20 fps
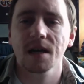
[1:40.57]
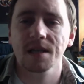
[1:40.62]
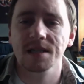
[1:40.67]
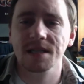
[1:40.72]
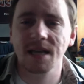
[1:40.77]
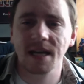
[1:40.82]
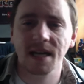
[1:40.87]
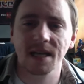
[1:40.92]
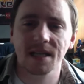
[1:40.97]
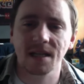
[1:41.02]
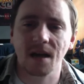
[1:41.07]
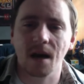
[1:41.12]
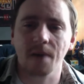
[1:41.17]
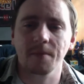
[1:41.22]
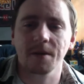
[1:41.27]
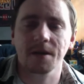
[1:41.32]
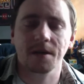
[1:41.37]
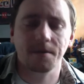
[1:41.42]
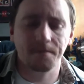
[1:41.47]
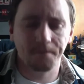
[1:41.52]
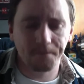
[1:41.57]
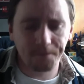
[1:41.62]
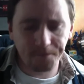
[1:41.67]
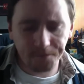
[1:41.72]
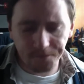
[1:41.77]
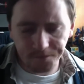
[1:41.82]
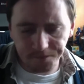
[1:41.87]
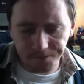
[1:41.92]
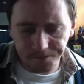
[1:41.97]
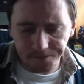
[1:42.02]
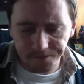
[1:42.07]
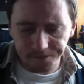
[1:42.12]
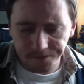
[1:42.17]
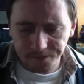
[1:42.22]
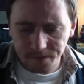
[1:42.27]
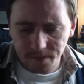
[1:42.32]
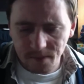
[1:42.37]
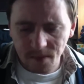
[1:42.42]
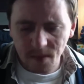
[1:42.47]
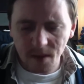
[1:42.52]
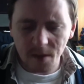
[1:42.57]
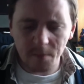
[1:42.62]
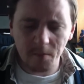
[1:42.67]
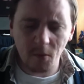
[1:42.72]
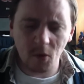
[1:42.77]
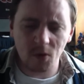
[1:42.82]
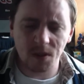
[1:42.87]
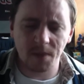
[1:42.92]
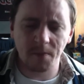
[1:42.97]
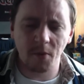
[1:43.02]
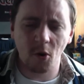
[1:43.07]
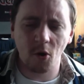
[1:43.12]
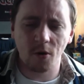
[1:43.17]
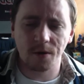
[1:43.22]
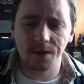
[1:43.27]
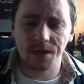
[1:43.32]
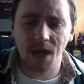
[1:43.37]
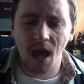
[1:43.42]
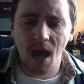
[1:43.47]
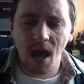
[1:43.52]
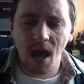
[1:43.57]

second topic. Most important.